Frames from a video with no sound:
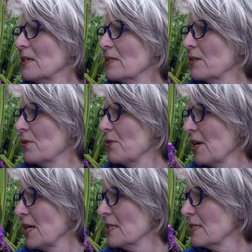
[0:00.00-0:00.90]
So
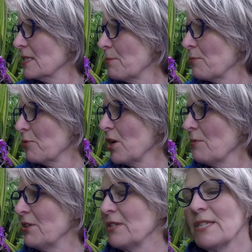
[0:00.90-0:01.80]
that's the
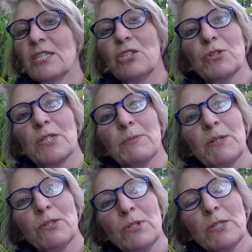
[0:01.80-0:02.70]
primary constituents,
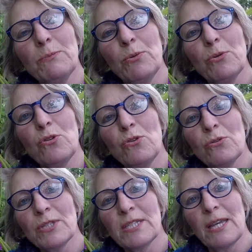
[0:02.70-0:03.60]
but it's always important
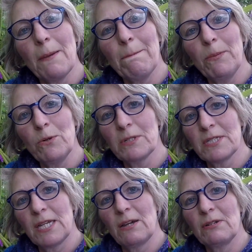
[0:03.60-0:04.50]
not to get
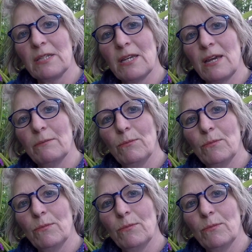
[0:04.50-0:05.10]
bogged down in that